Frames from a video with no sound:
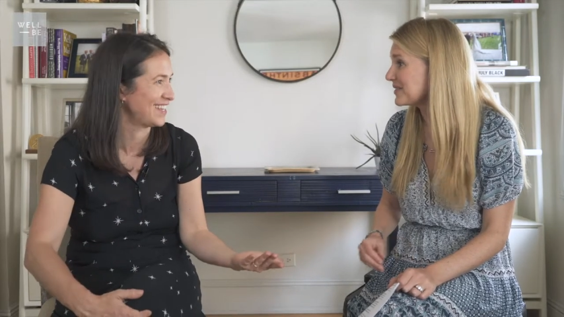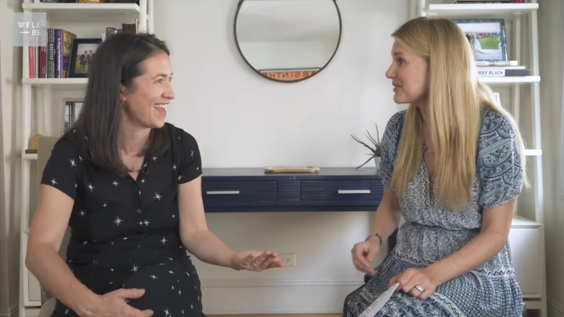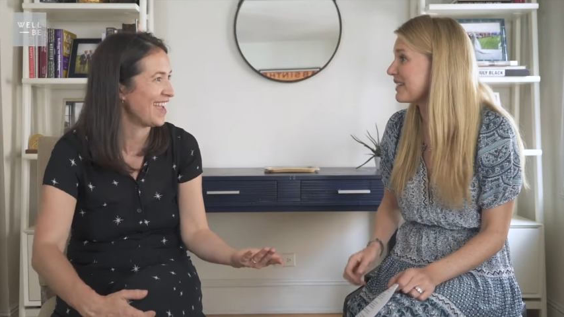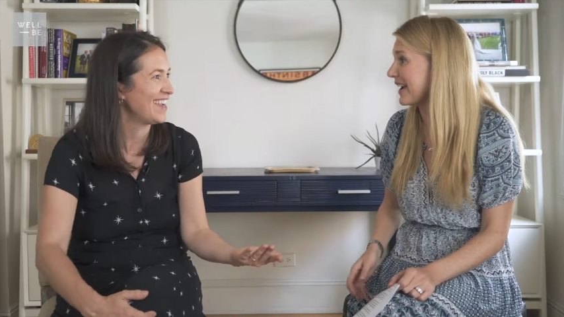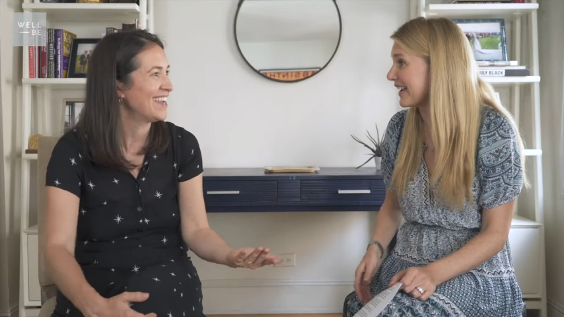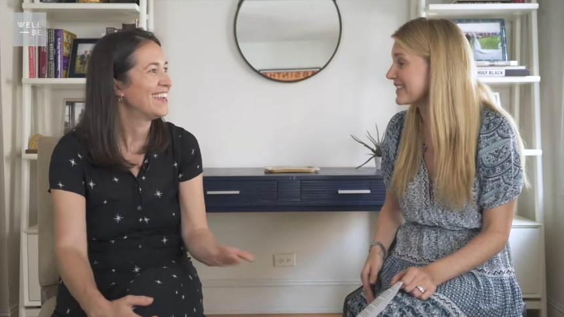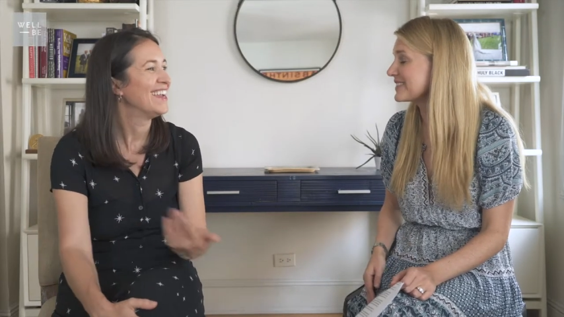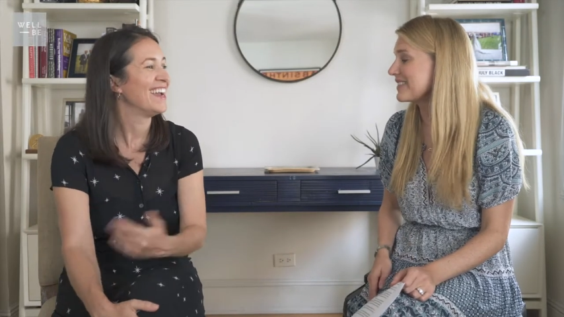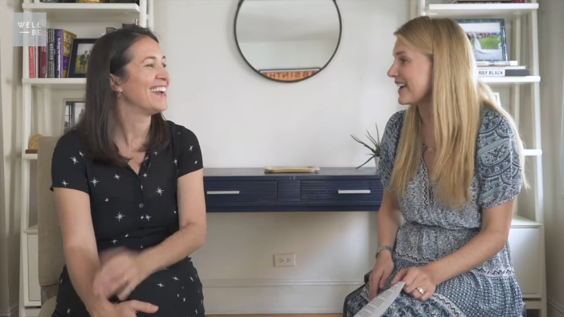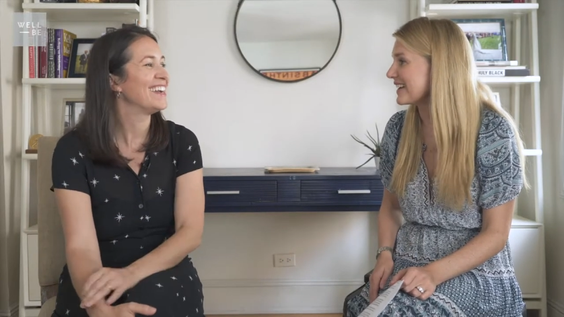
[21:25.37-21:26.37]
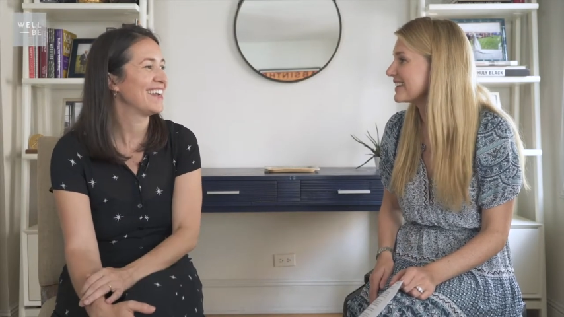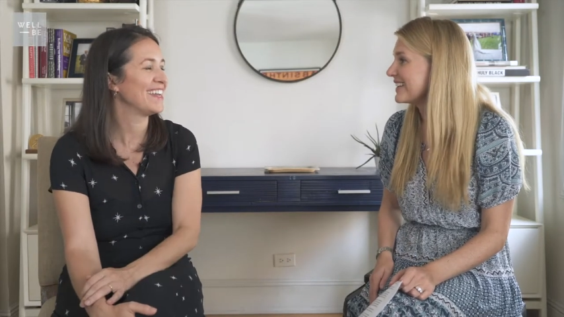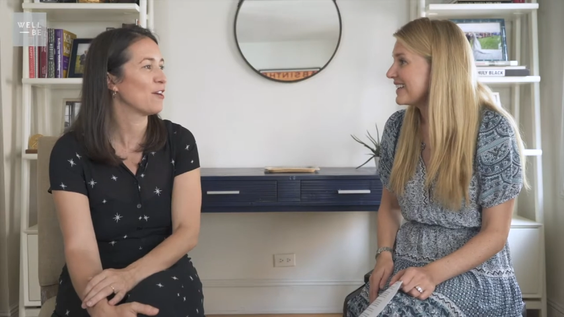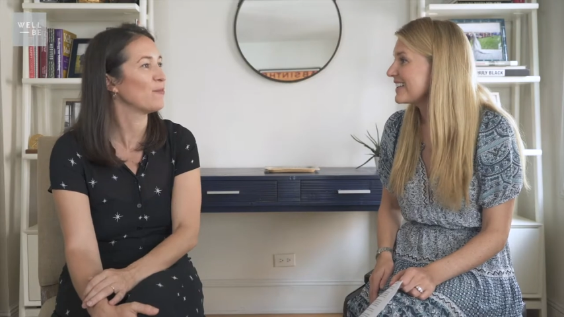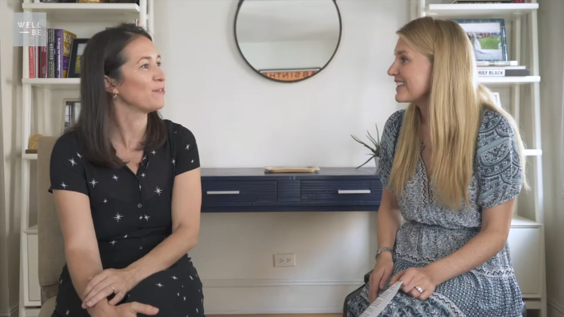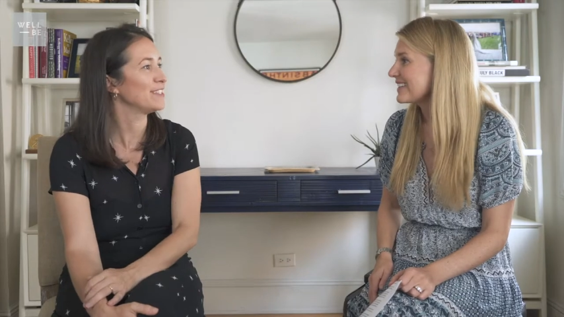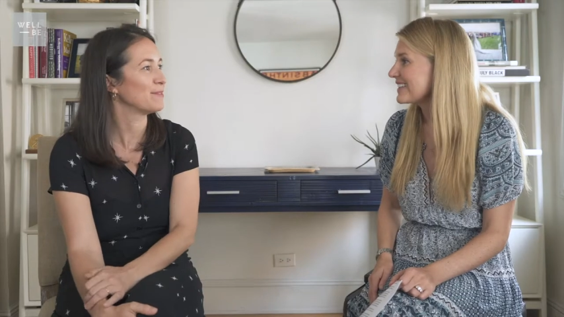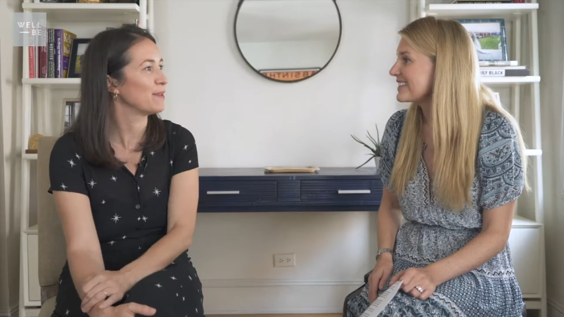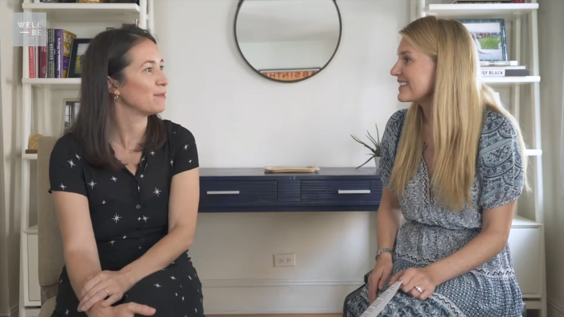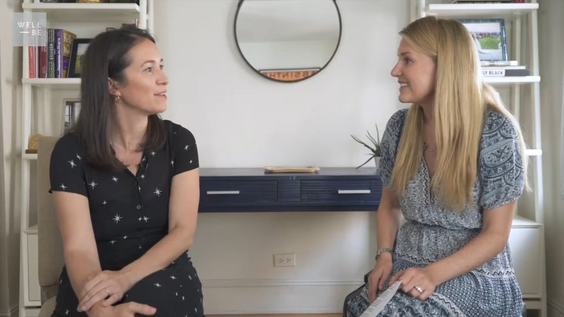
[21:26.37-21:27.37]
Speaker 1: today. Right, right. And
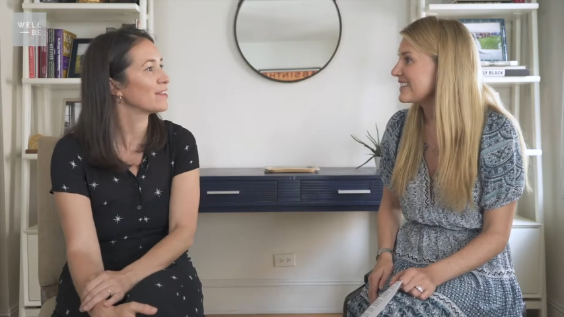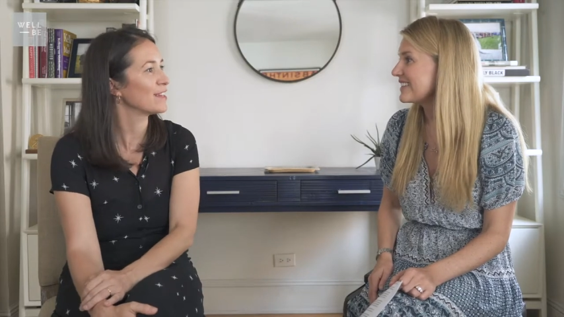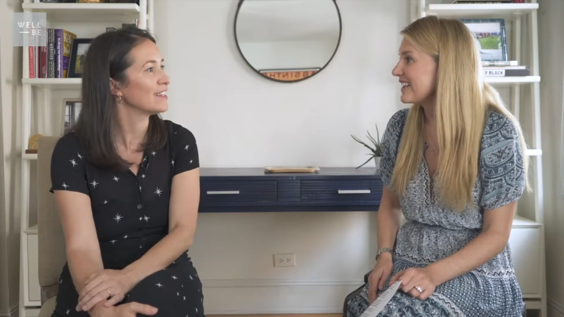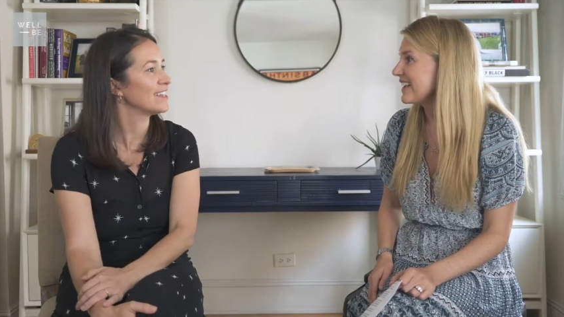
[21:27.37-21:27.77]
hopefully some people are going to